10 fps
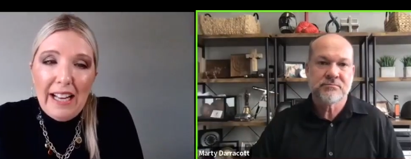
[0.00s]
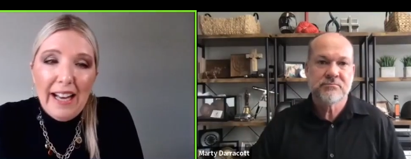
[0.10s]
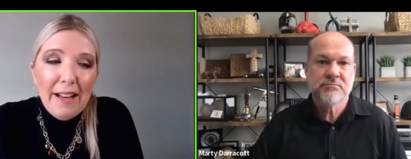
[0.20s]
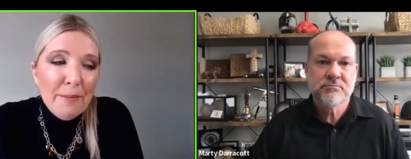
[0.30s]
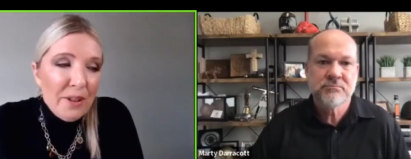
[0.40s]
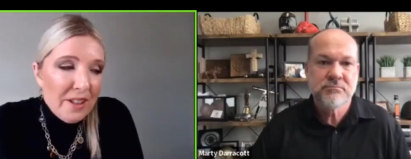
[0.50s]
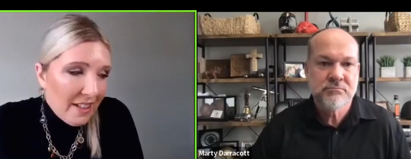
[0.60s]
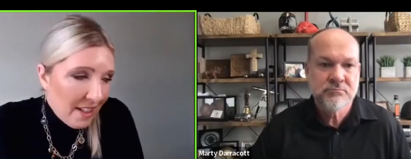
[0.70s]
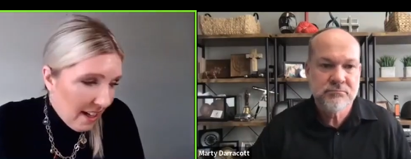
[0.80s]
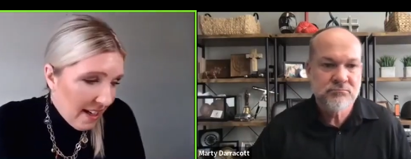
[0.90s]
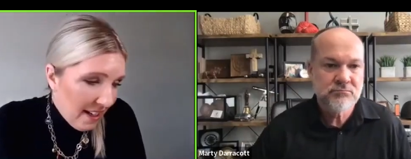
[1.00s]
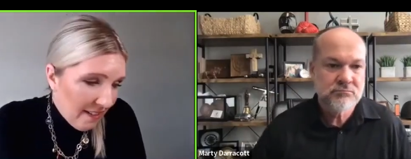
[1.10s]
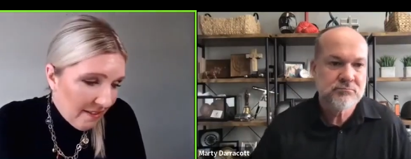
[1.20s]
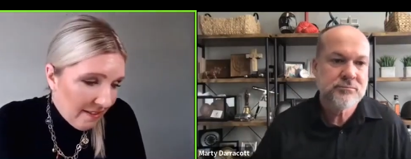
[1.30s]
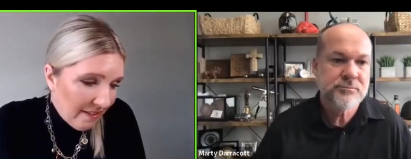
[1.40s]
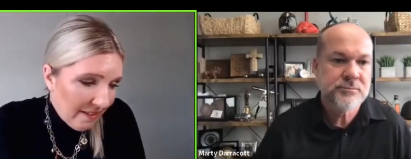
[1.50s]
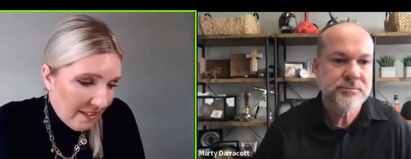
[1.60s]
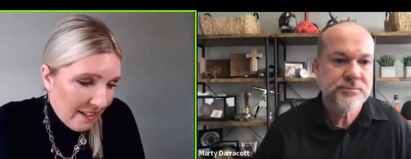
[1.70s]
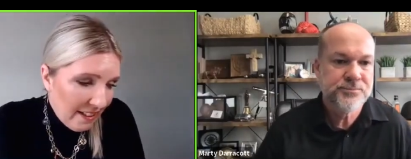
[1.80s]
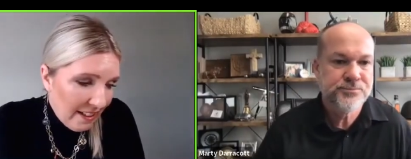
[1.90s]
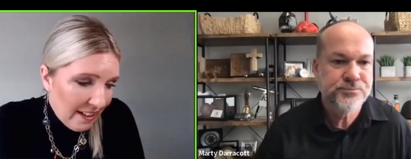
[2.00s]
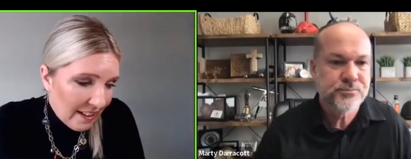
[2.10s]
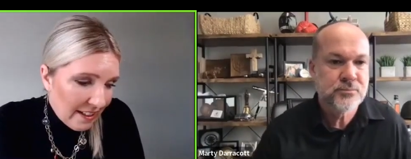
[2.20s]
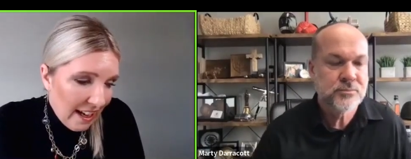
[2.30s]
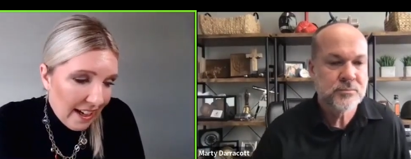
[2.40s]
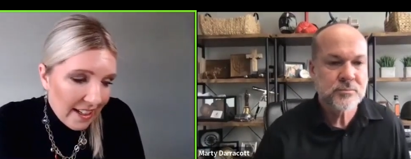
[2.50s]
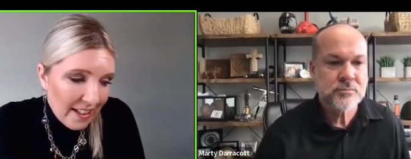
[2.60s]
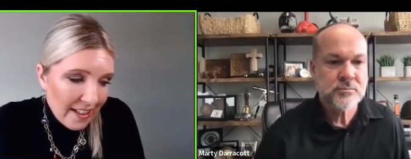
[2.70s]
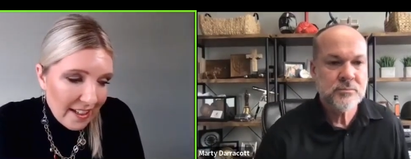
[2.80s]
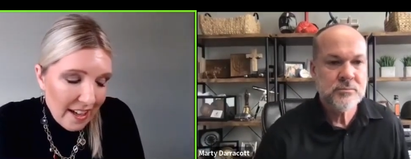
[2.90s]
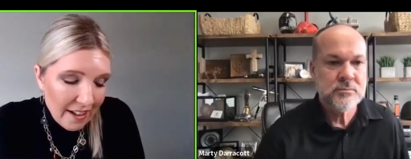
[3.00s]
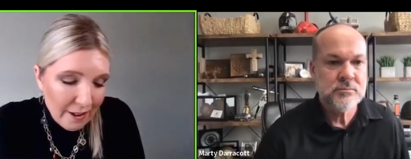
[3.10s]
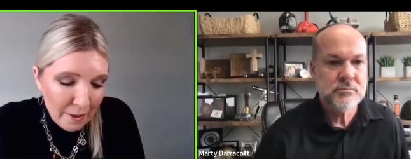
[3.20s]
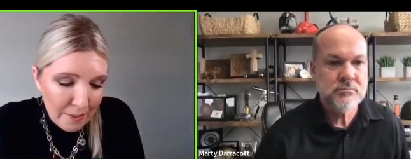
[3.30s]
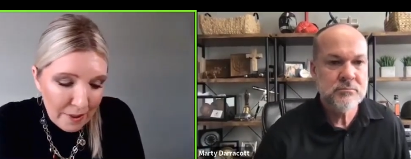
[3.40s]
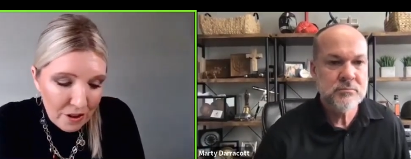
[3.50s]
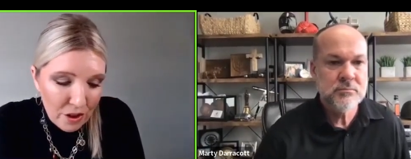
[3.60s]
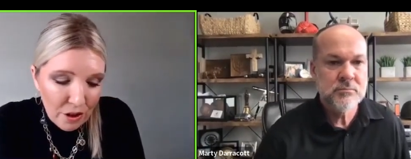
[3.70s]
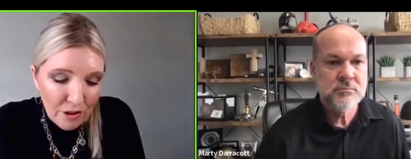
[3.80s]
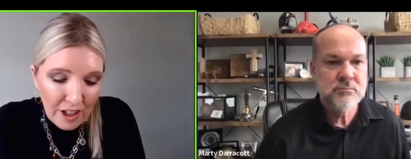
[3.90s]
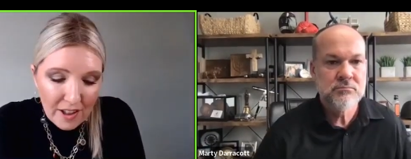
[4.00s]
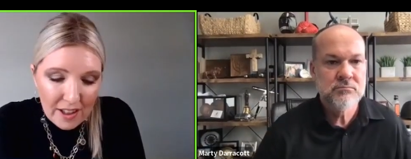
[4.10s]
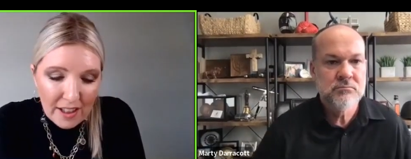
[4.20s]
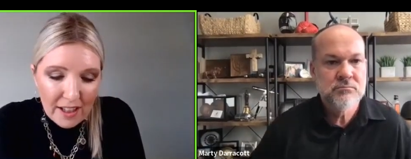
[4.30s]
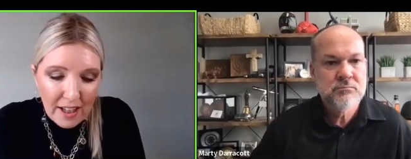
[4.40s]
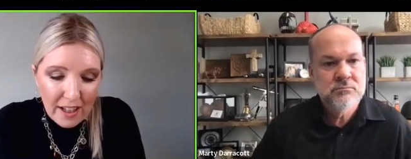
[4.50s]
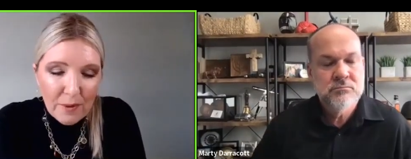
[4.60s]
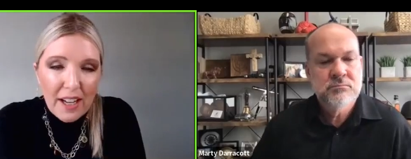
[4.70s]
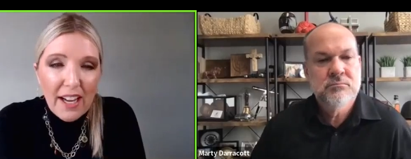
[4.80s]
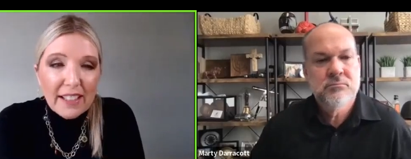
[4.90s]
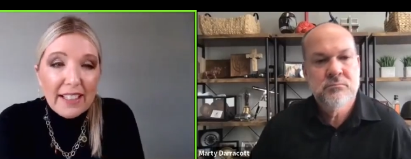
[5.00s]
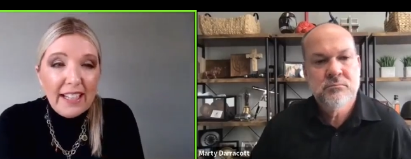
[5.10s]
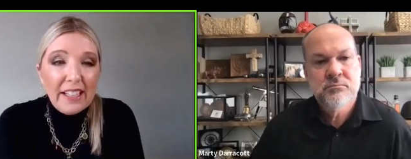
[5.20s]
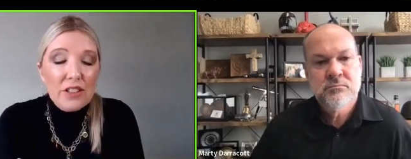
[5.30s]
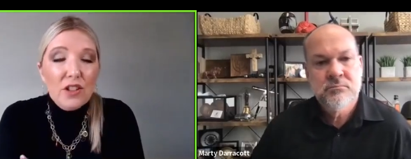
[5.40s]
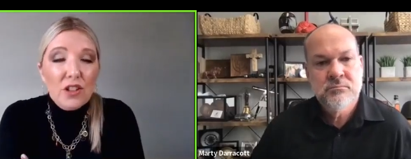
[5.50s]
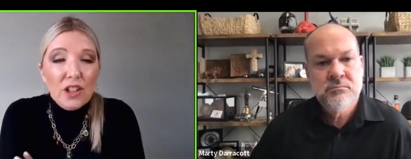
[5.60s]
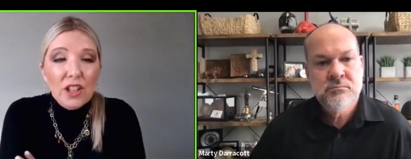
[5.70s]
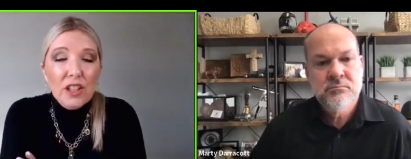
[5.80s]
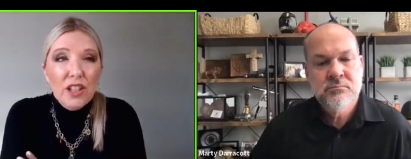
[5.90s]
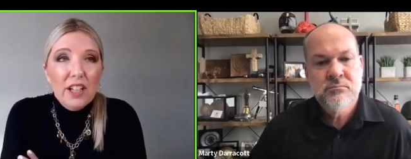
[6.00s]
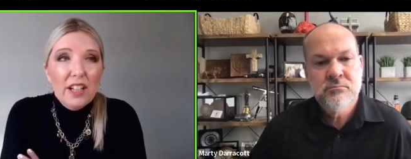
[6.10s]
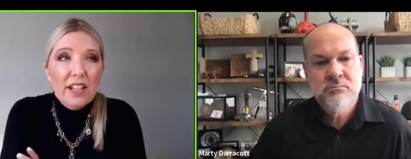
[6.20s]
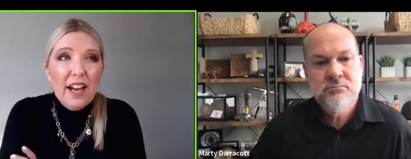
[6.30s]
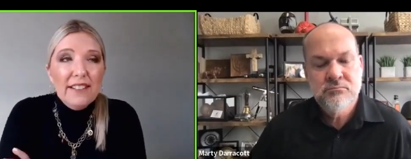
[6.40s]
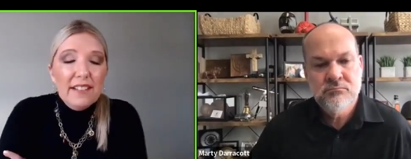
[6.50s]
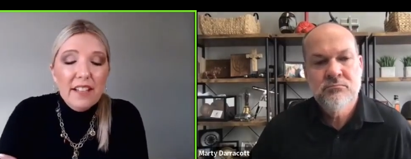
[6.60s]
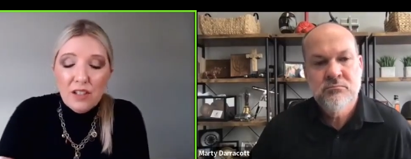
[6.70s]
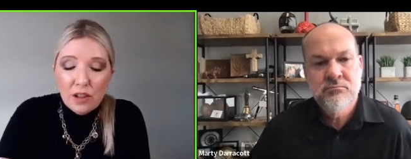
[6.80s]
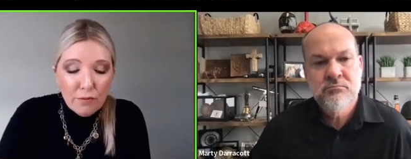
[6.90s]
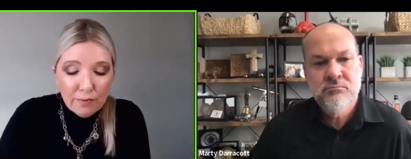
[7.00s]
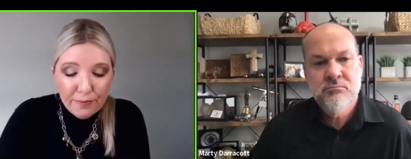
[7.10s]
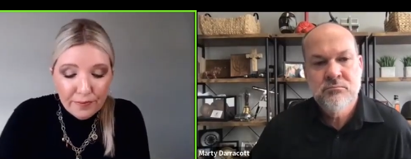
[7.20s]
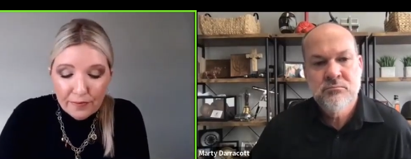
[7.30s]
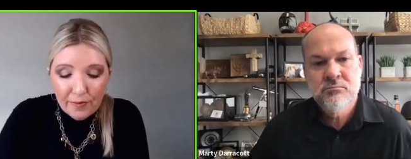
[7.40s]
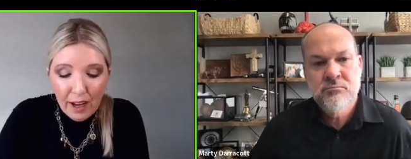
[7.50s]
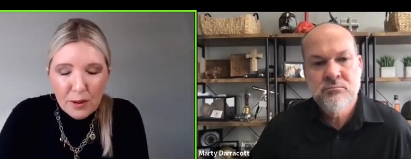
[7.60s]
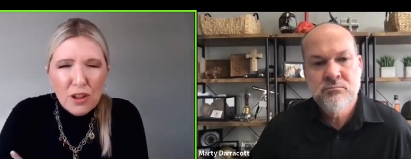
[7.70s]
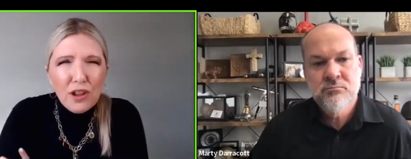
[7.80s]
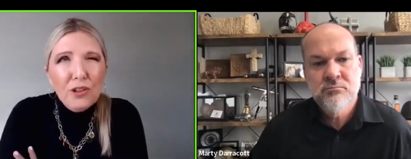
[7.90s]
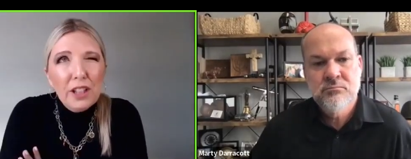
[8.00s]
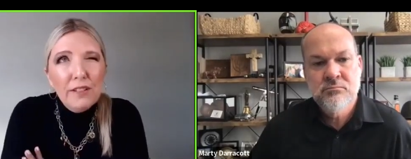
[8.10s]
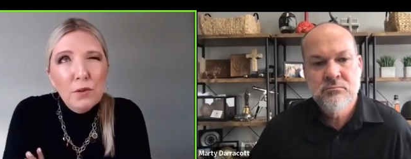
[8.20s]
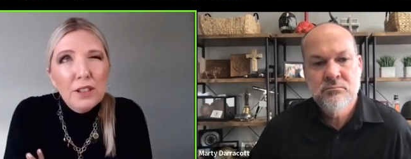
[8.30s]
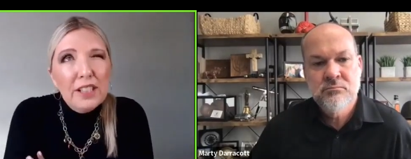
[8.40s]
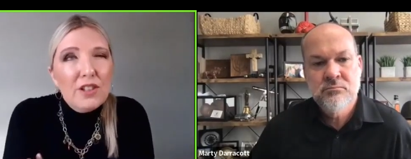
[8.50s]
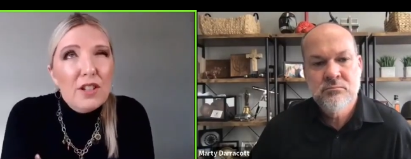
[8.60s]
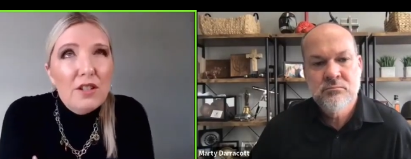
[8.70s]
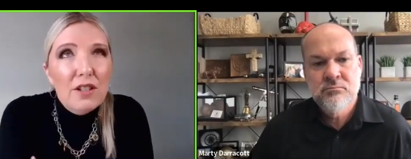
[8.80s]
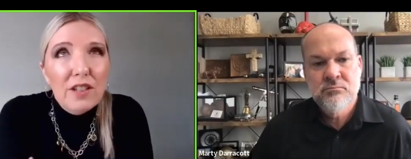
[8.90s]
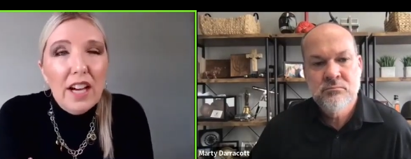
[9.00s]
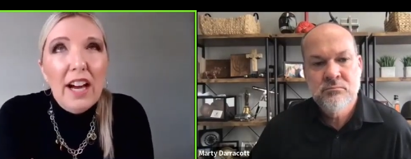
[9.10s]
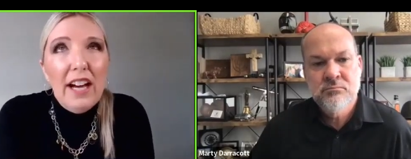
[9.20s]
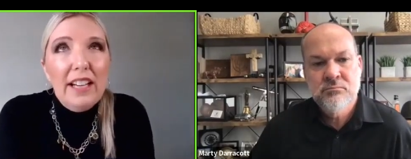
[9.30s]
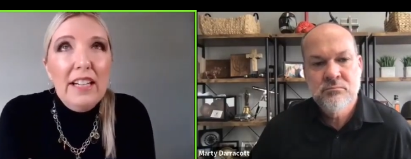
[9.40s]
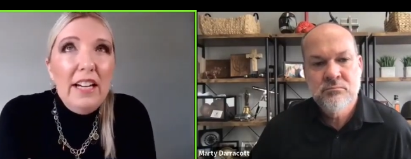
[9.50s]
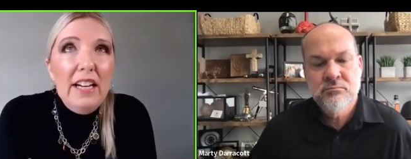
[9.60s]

Speaker 1: I'm going to say that um, in 2009 when I had cancer, I had just I was 34 years old. I had